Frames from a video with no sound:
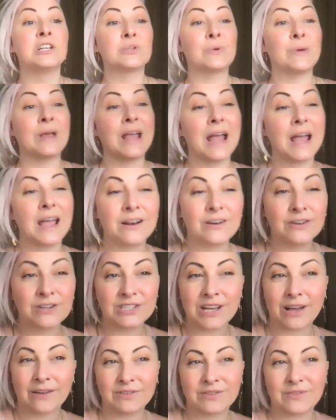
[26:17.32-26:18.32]
So we hate
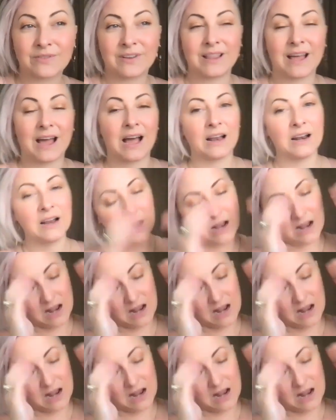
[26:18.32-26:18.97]
ourselves for that.